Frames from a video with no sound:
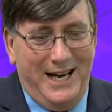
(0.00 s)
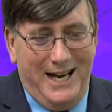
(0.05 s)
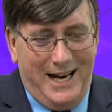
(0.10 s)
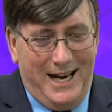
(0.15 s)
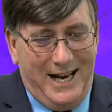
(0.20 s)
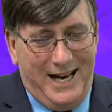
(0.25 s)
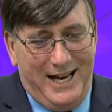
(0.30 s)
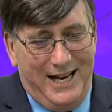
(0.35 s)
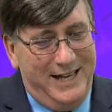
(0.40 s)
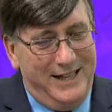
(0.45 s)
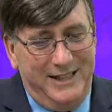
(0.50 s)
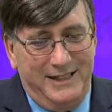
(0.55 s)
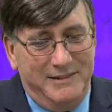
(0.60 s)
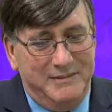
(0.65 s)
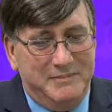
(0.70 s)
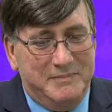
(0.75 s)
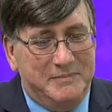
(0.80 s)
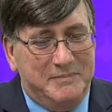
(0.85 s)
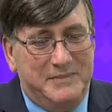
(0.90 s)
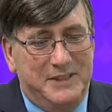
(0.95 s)
And
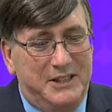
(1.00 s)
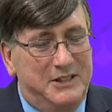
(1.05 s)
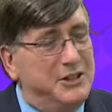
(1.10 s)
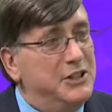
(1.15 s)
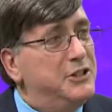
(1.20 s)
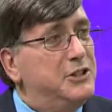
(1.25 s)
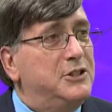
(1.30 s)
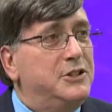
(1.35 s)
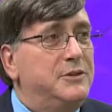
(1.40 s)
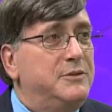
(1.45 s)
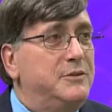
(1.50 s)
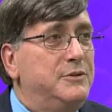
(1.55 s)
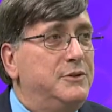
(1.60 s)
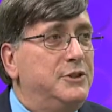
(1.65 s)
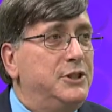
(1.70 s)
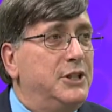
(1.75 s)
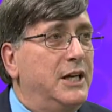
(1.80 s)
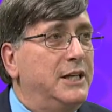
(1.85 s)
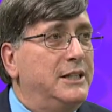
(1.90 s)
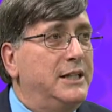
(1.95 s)
they're just
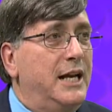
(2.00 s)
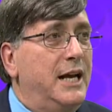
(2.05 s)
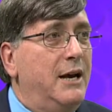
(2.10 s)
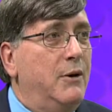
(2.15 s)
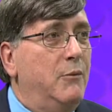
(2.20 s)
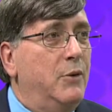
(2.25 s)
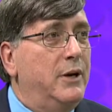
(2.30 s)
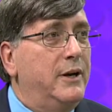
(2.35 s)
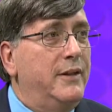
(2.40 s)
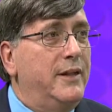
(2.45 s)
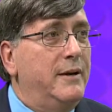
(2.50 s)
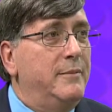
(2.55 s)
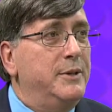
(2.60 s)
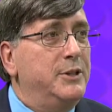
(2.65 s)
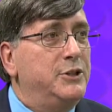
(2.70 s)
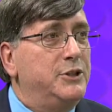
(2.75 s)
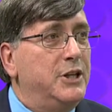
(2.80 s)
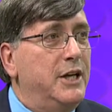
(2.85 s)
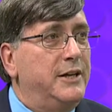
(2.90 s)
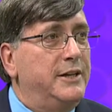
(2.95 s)
shut down. One of them is
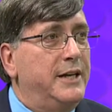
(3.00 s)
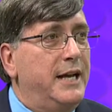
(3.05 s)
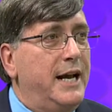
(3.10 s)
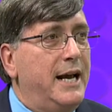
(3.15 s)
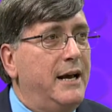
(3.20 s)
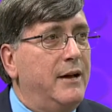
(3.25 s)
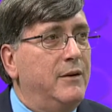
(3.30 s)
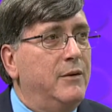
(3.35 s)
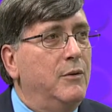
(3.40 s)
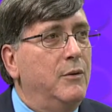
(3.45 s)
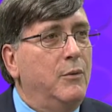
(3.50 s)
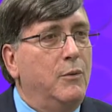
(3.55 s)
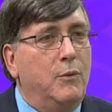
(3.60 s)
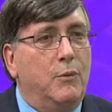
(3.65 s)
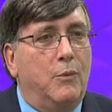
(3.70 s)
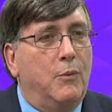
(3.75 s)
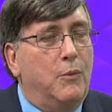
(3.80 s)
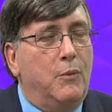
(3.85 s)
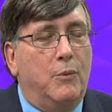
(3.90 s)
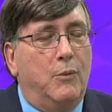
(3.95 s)
shut down.
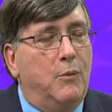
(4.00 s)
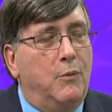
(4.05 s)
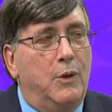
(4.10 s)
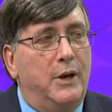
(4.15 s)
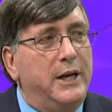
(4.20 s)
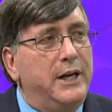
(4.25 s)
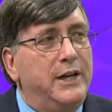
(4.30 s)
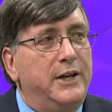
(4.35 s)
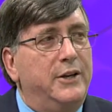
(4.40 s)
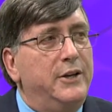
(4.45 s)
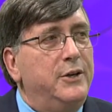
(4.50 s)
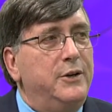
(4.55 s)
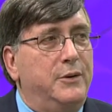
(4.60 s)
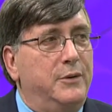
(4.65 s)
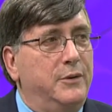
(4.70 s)
What do you do?